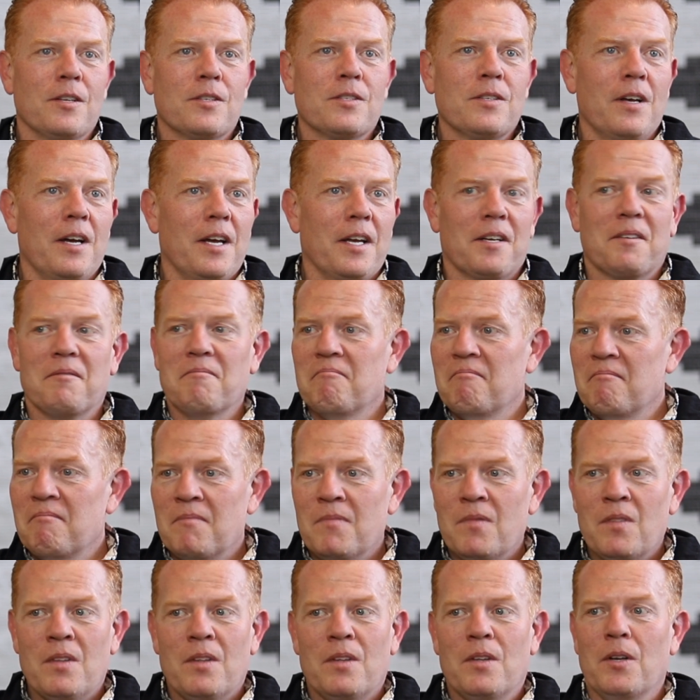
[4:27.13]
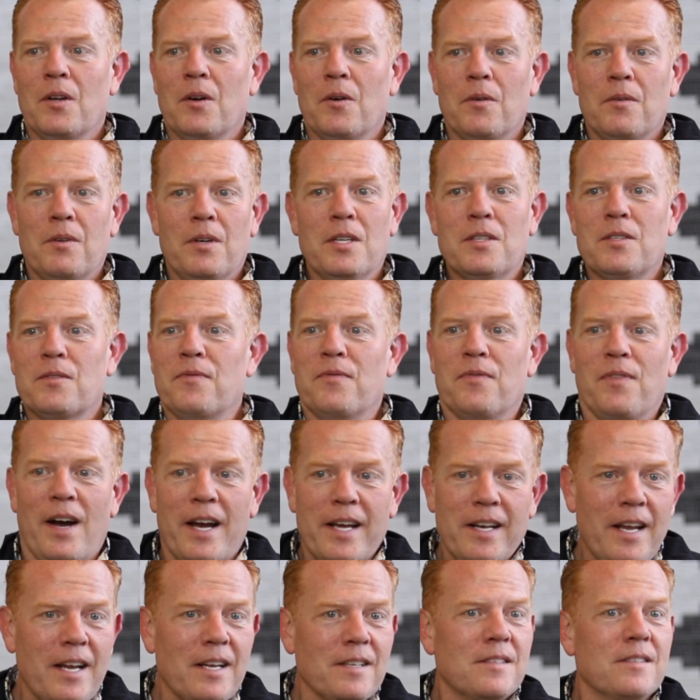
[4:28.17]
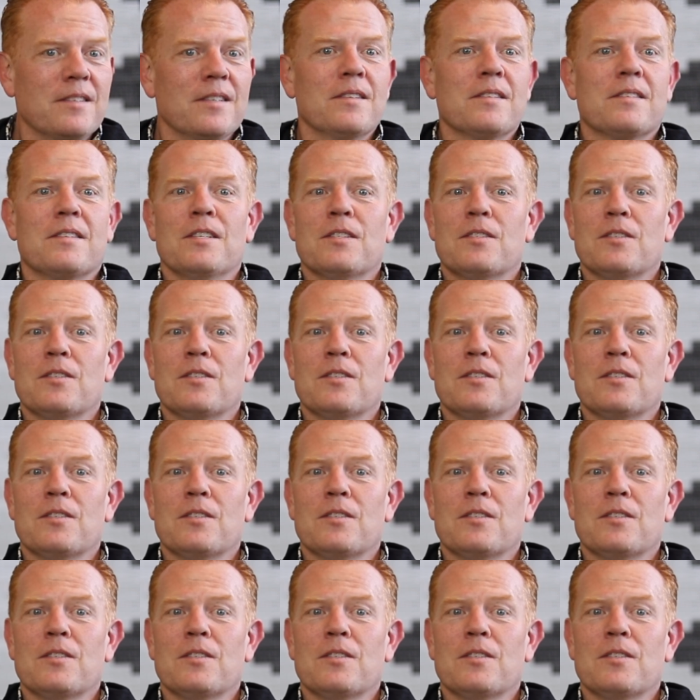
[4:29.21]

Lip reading: It's like, it's finances.